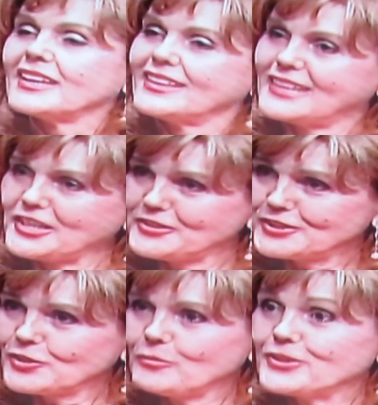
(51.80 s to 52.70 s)
Thank you
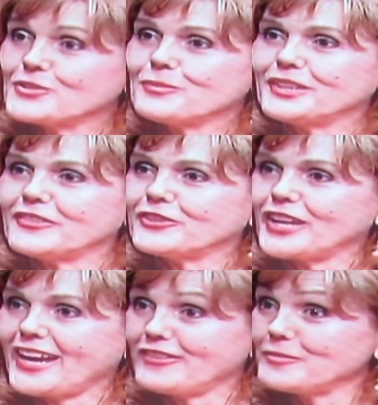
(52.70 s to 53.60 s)
so much, Myrna, for
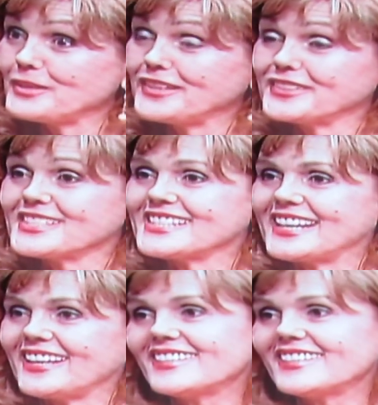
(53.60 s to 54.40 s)
having me here today.